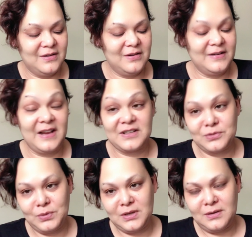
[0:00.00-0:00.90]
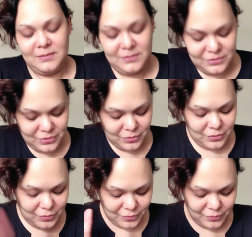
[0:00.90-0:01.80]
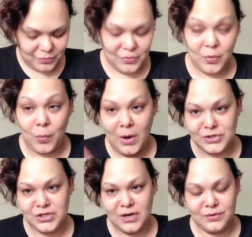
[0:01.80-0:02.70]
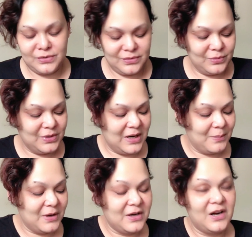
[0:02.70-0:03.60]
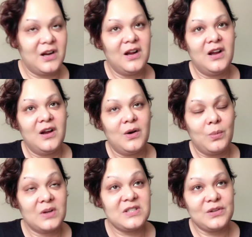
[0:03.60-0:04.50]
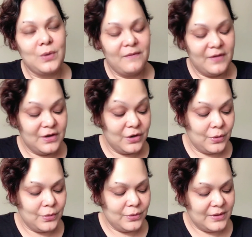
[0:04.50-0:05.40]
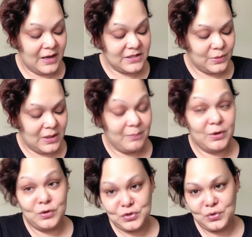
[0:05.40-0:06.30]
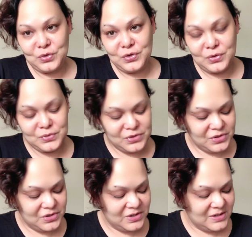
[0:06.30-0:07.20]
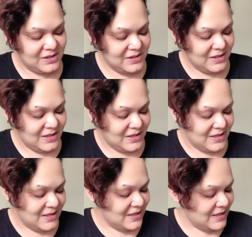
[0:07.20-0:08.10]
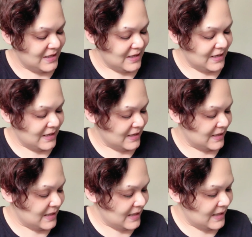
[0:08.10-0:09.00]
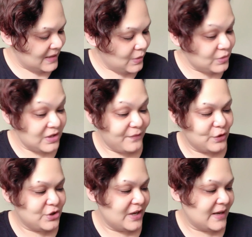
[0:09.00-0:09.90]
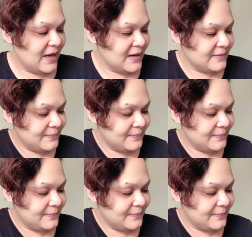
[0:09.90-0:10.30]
next week, so watch out. week. Once I do a video next week, I'm gonna show you those. And then those are for JCat.